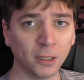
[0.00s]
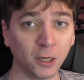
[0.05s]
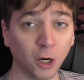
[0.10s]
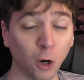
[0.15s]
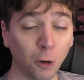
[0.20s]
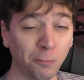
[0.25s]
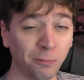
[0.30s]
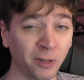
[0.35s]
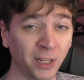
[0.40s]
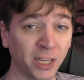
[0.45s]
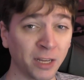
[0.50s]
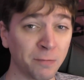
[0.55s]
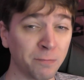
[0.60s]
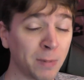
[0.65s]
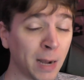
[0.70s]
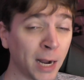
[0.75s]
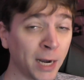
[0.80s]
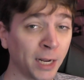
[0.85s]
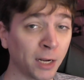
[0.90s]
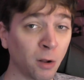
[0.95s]
hopefully
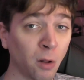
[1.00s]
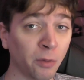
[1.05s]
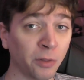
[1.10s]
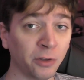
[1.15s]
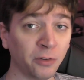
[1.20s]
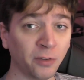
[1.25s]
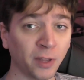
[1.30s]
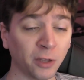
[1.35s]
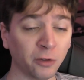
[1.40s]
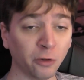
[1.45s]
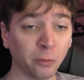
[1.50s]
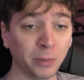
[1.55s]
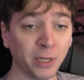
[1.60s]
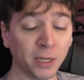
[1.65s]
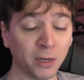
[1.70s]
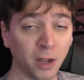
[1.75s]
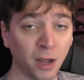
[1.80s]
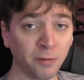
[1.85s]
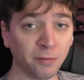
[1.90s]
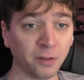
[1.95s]
combining all these things will be
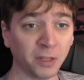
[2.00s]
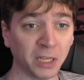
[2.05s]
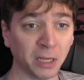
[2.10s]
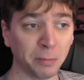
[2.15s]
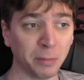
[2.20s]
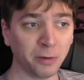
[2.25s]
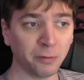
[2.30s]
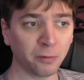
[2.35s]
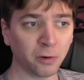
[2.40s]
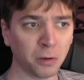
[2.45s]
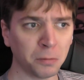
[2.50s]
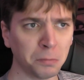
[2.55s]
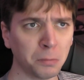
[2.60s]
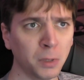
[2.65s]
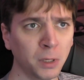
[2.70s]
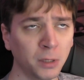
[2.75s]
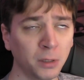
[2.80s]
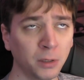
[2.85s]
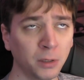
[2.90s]
enough to get me from